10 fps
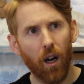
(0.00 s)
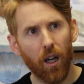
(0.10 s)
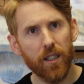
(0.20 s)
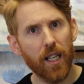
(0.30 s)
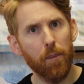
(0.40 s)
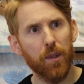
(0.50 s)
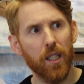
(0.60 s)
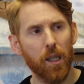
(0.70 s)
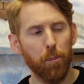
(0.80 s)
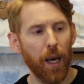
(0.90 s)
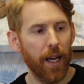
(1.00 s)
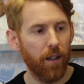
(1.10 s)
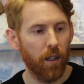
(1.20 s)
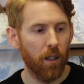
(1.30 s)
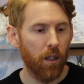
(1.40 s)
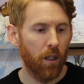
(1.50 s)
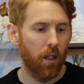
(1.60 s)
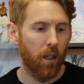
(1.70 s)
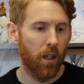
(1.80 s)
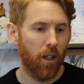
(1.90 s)
slept in your bed, and
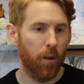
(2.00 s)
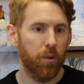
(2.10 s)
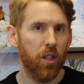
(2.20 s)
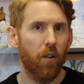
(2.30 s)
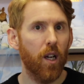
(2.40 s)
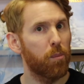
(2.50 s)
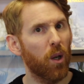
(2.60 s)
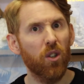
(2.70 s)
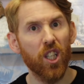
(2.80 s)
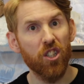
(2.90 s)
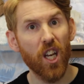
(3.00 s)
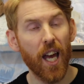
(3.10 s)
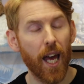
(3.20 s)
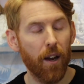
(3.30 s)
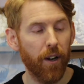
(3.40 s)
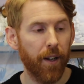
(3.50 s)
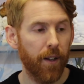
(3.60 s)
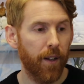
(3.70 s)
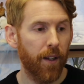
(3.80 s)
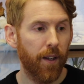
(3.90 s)
I'm sorry I broke your chair, and
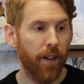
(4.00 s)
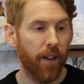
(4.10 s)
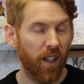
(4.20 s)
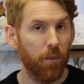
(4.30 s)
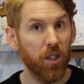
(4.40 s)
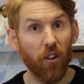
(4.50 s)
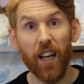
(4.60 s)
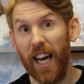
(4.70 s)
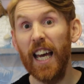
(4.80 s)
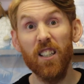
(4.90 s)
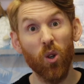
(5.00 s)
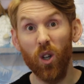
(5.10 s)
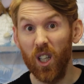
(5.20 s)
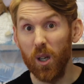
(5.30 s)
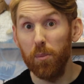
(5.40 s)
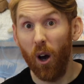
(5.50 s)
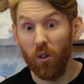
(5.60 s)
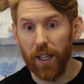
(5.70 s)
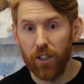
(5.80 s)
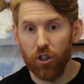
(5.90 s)
I'm sorry I ate all of your
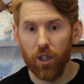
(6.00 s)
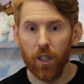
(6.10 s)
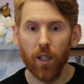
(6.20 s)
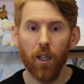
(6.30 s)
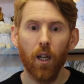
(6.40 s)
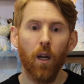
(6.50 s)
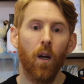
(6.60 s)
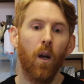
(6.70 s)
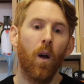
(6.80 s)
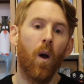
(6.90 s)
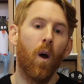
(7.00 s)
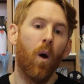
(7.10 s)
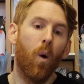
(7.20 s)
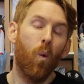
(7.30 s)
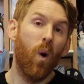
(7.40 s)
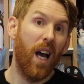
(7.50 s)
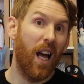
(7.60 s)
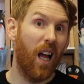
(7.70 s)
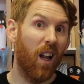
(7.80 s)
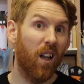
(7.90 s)
porridge."
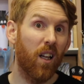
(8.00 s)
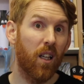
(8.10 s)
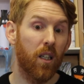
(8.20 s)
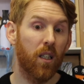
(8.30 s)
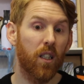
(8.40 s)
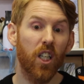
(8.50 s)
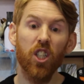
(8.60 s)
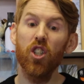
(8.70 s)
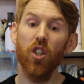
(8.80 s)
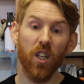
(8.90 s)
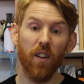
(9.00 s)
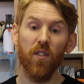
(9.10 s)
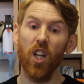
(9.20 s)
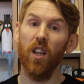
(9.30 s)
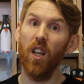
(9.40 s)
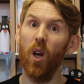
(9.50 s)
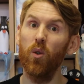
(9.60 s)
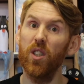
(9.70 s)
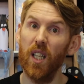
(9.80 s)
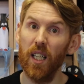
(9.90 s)
"Well, you shouldn't have done
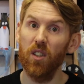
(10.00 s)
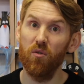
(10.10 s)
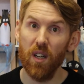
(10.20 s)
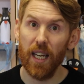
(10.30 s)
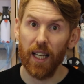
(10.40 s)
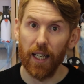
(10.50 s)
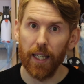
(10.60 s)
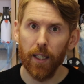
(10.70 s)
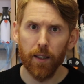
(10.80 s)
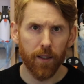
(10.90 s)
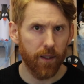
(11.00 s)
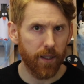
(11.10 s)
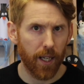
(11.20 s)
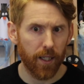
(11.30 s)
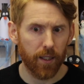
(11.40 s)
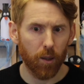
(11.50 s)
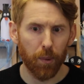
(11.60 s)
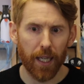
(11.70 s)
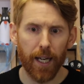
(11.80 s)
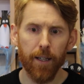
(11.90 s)
those things really," said Little
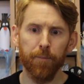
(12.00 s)
Bear,